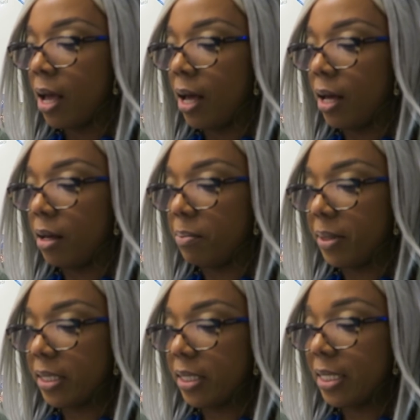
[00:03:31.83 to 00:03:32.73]

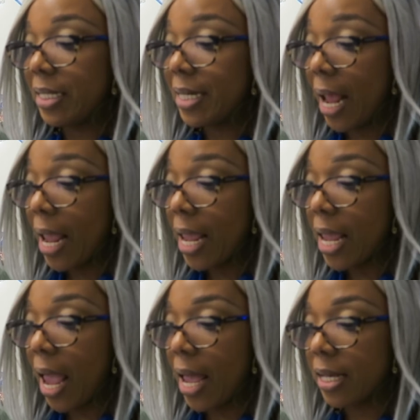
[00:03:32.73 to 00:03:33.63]
But
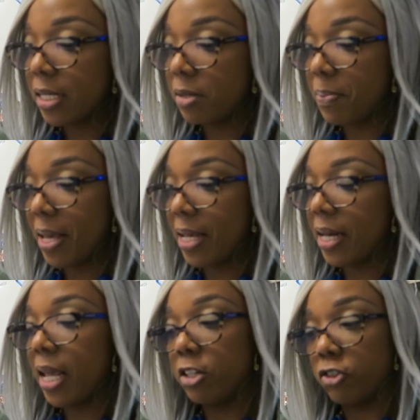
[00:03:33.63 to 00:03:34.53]
today has
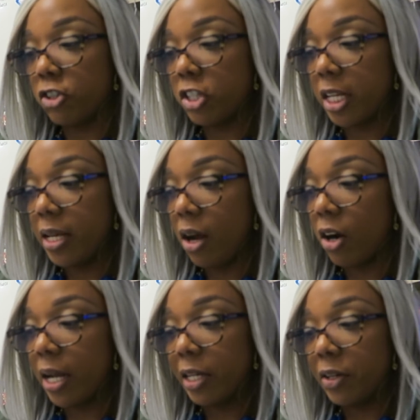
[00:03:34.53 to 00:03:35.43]
been interesting.
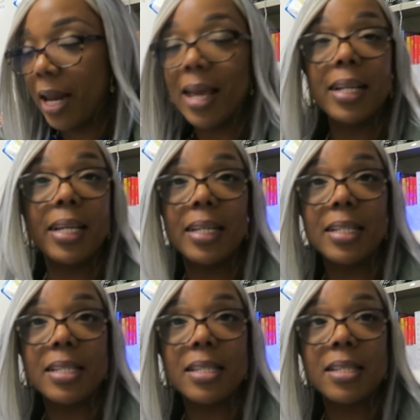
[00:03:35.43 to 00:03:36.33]
Our internet
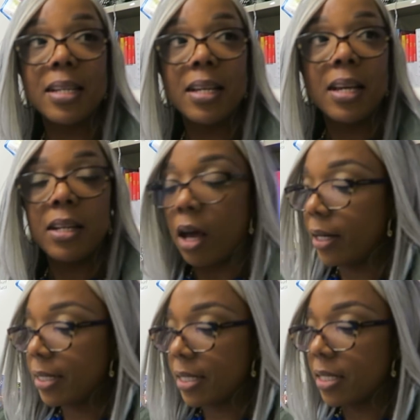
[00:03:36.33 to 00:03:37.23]
is
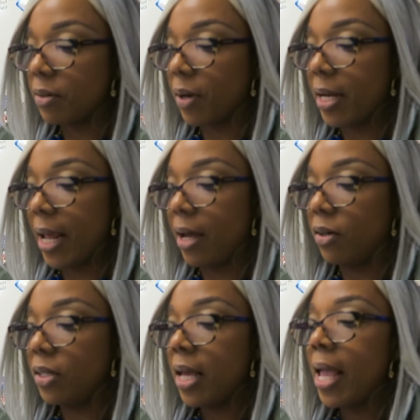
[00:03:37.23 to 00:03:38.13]
non-existent right
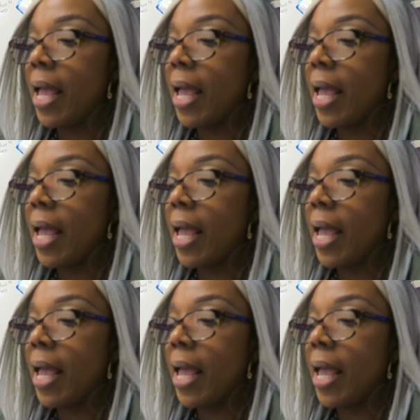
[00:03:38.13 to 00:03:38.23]
now.